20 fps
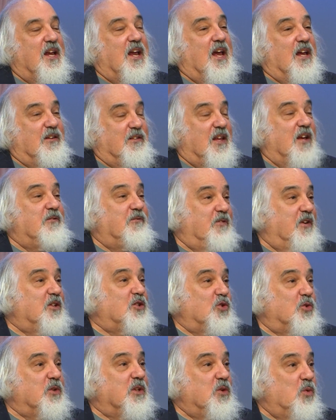and they
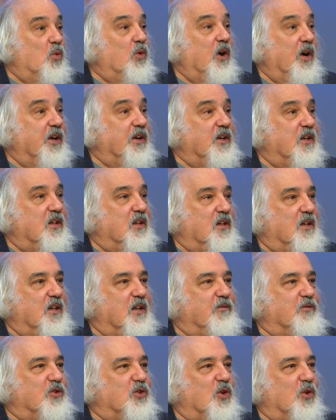eventually won,
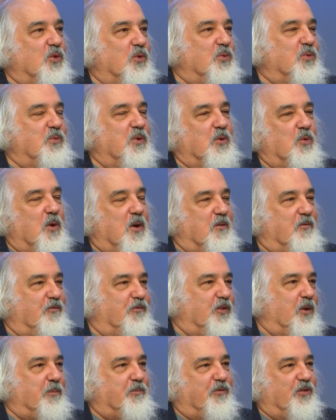even though it went
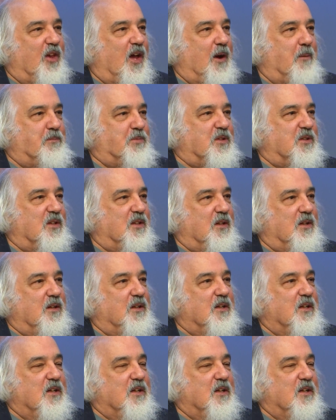flip-flopped